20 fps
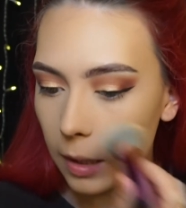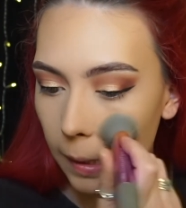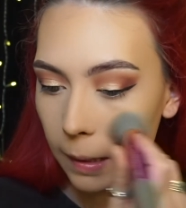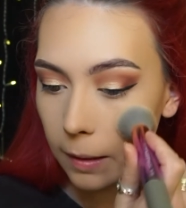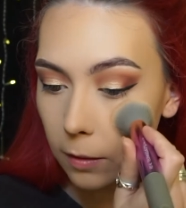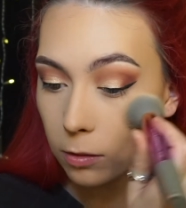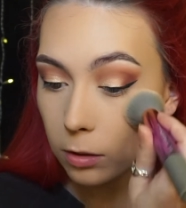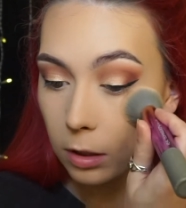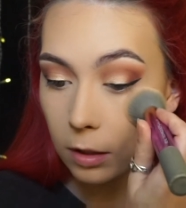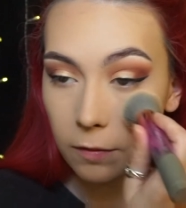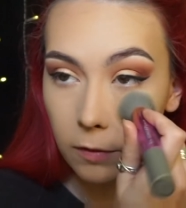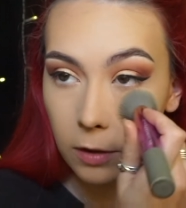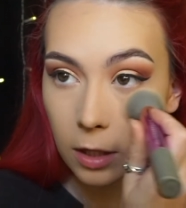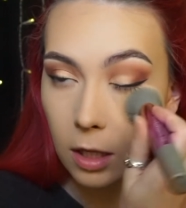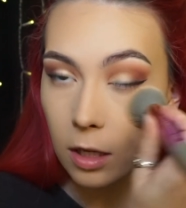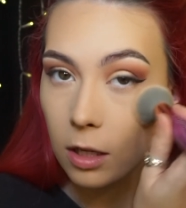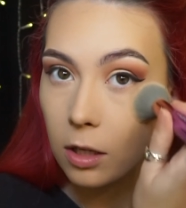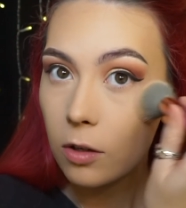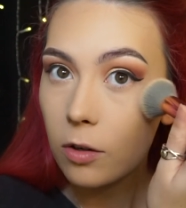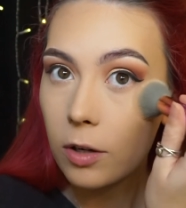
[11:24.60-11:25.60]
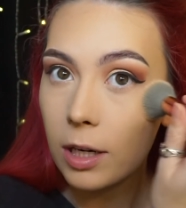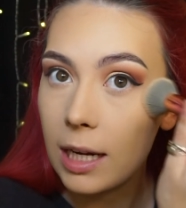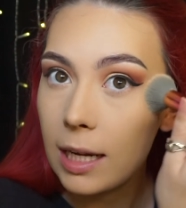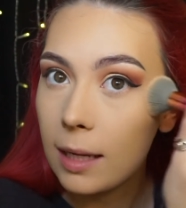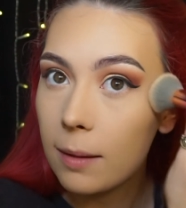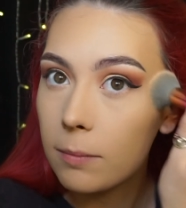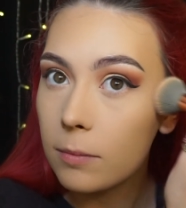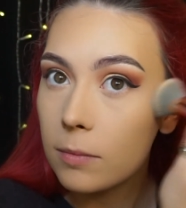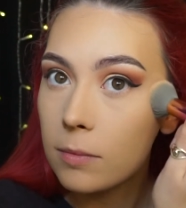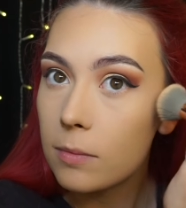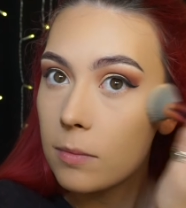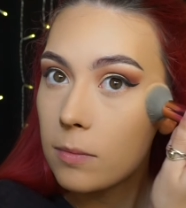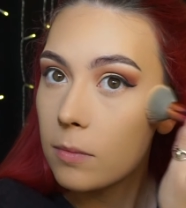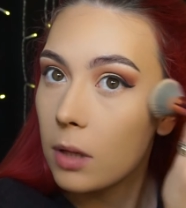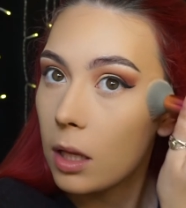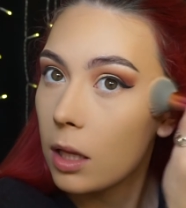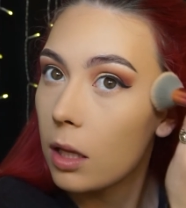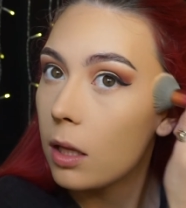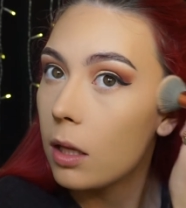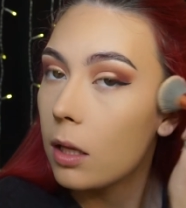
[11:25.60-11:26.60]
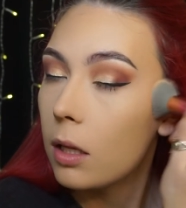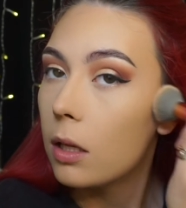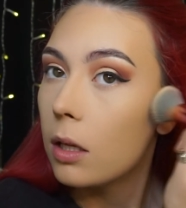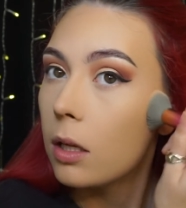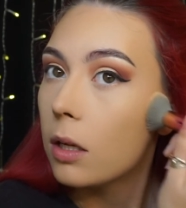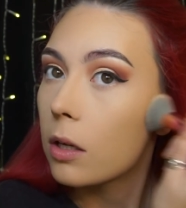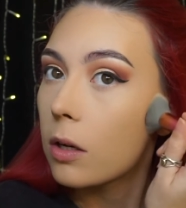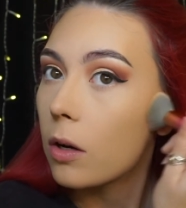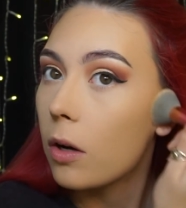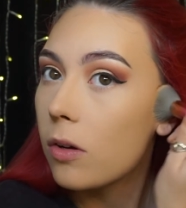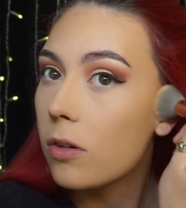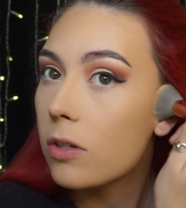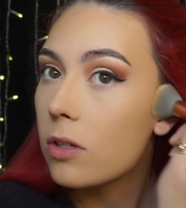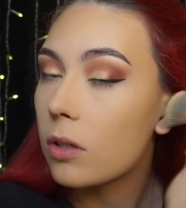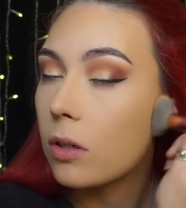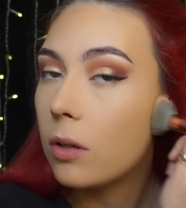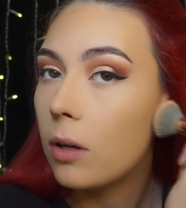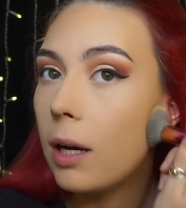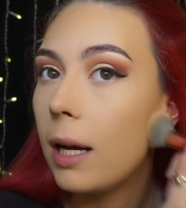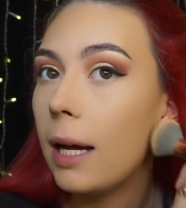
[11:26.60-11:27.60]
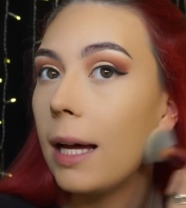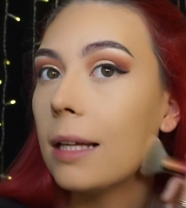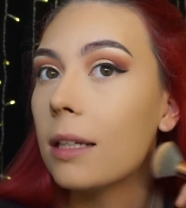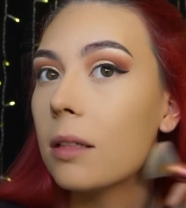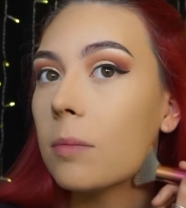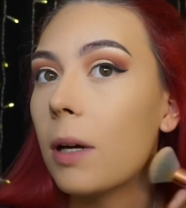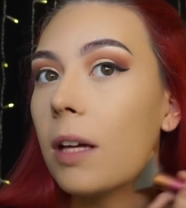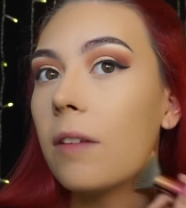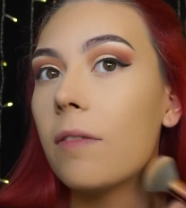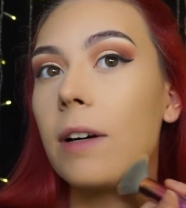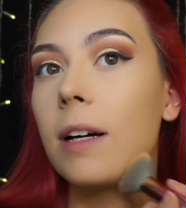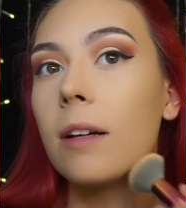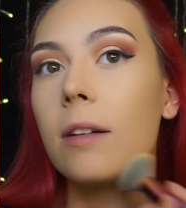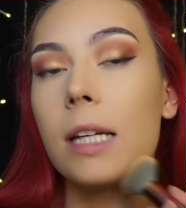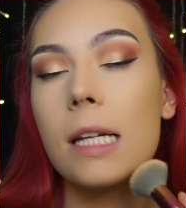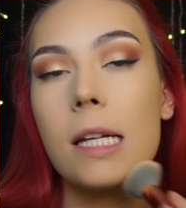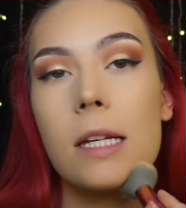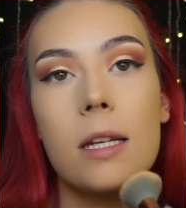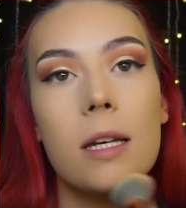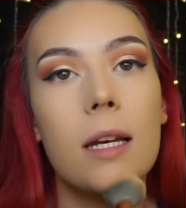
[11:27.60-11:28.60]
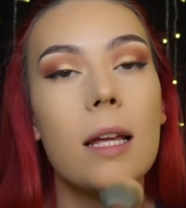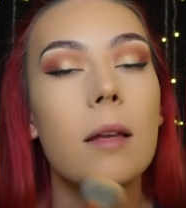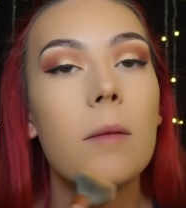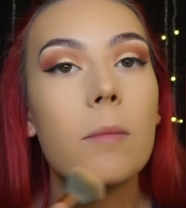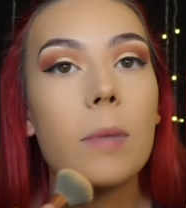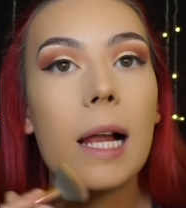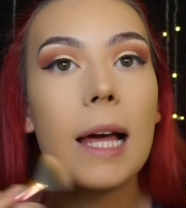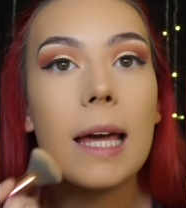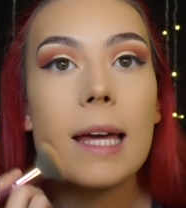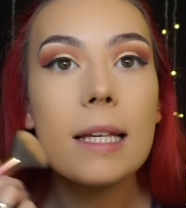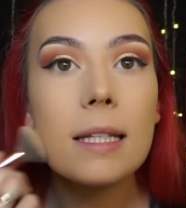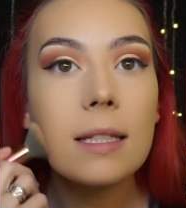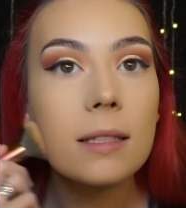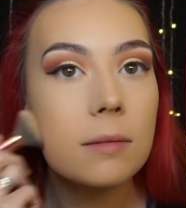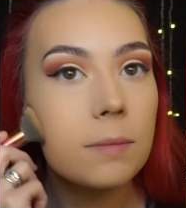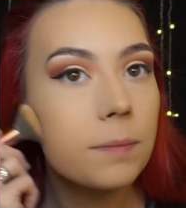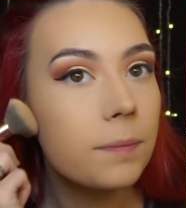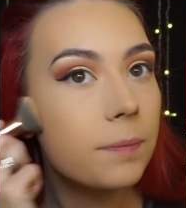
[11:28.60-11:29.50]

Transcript: all of the cream, contour and my foundation in place.